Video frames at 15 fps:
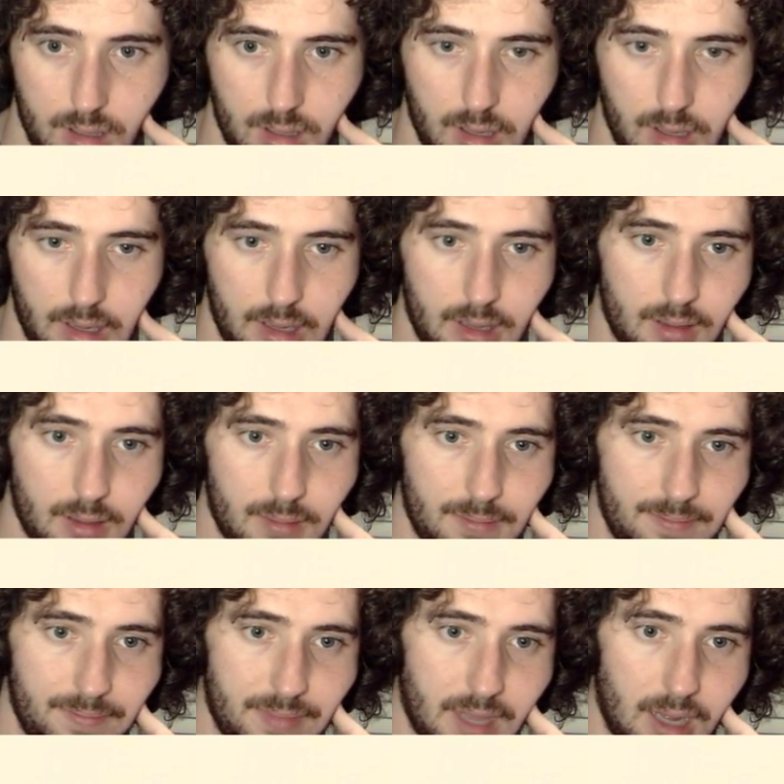Like,
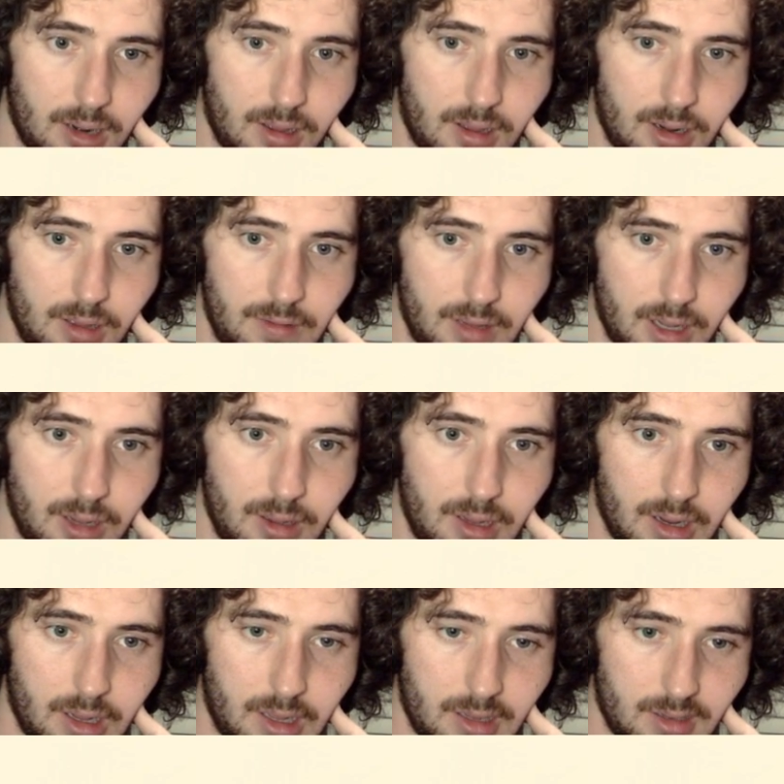I know if I go here,
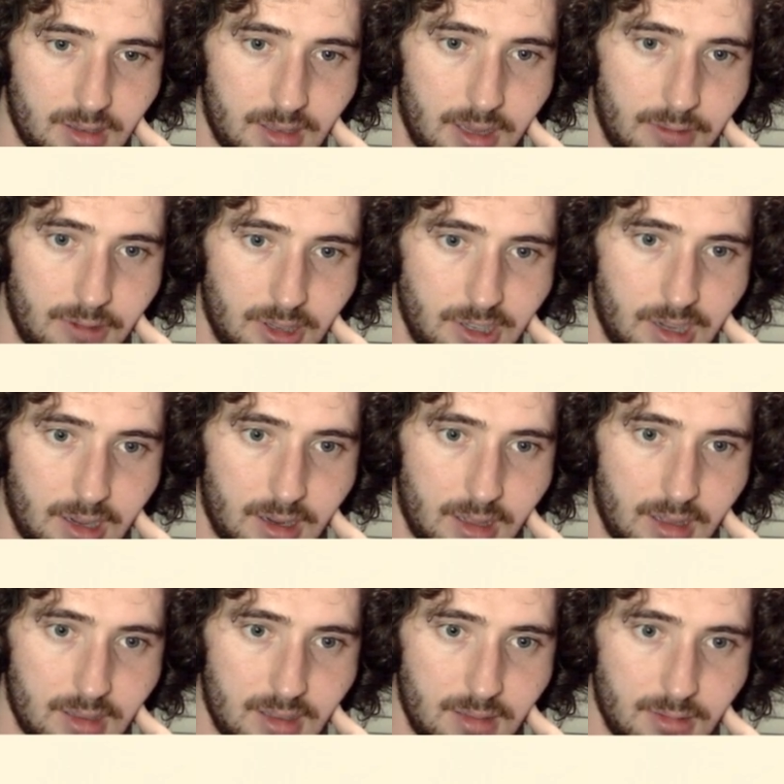he can just take with check, and
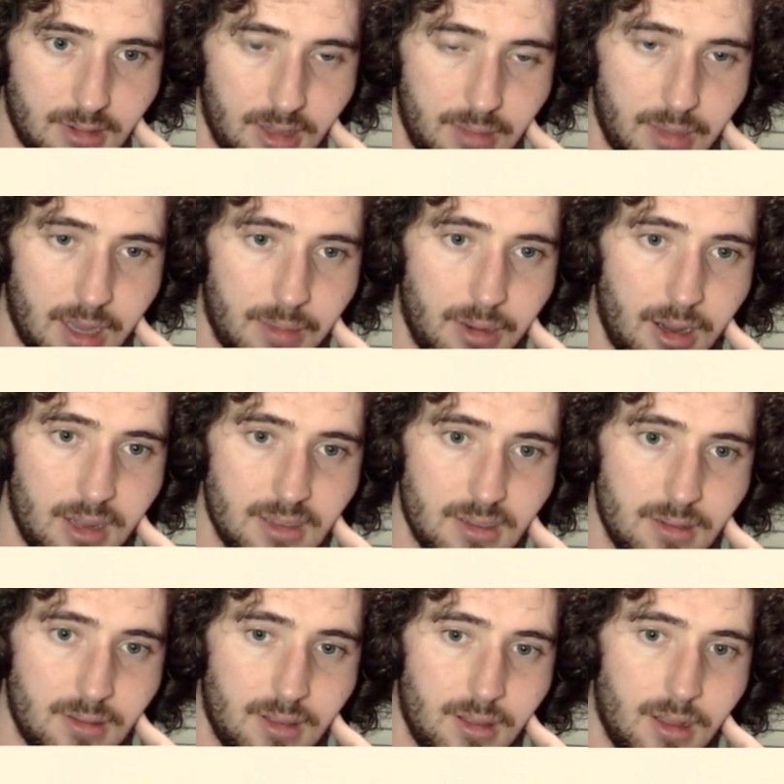that seems really bad. But I
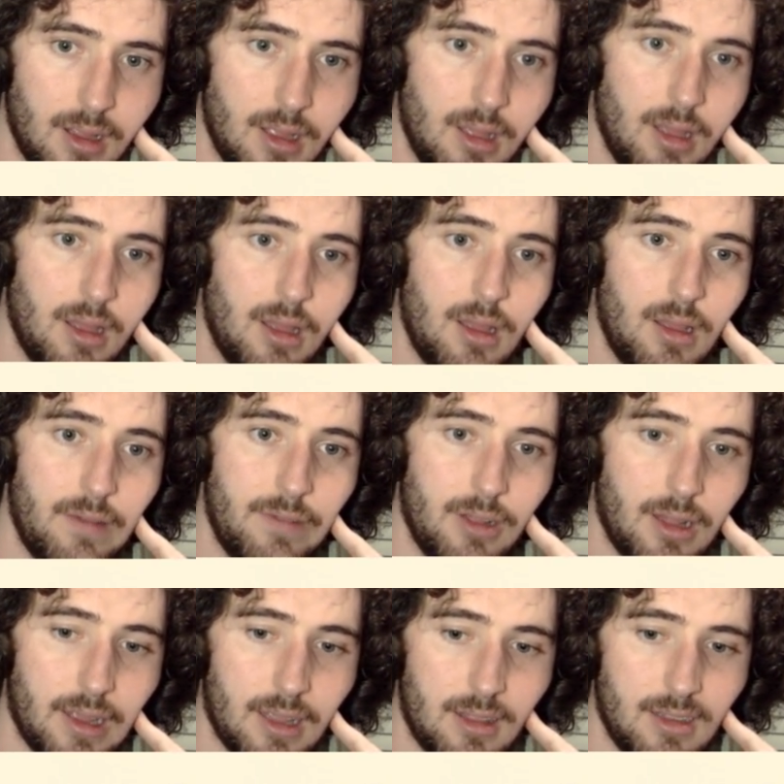also feel
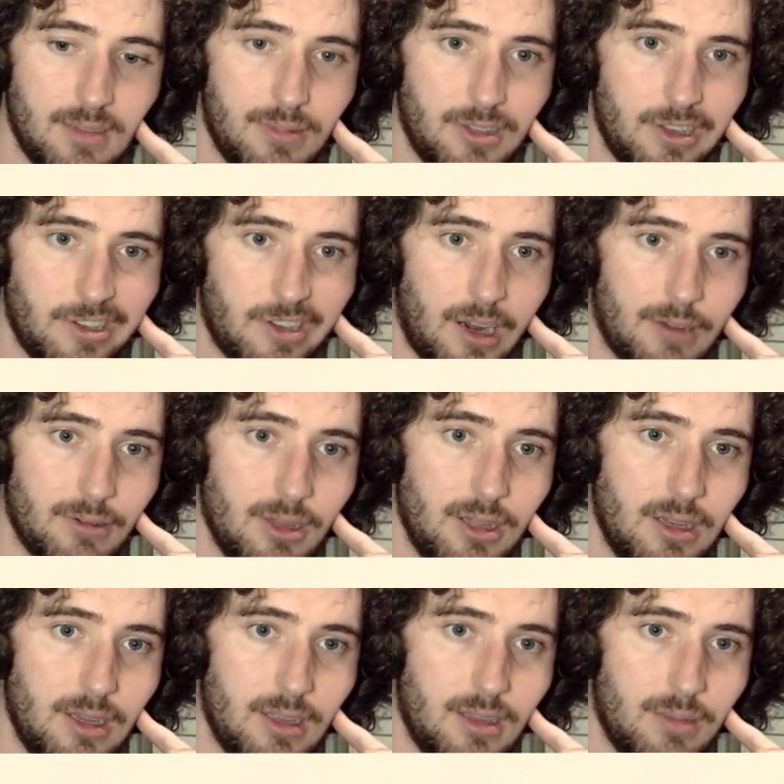like in this position, I really
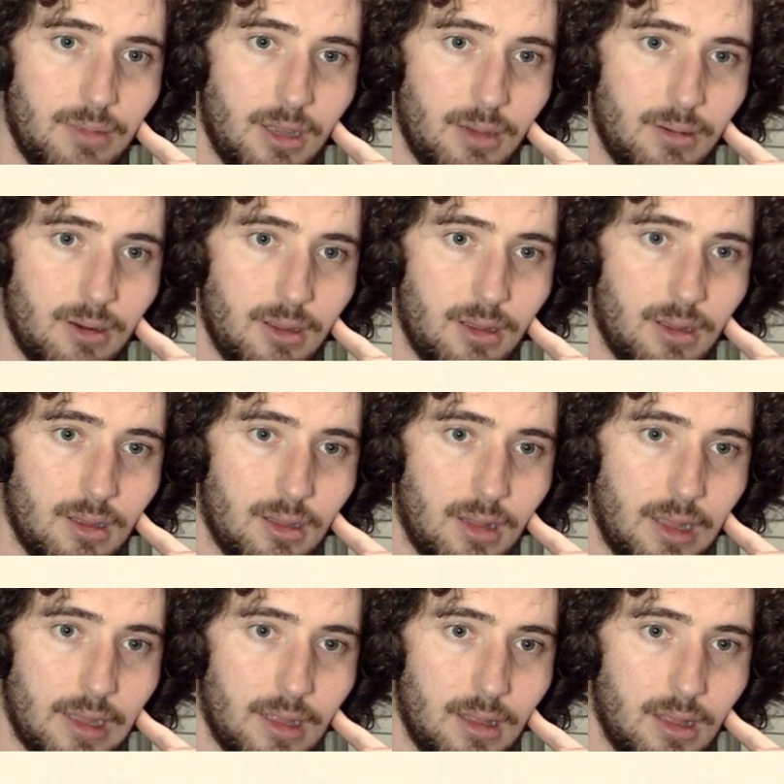need to be able to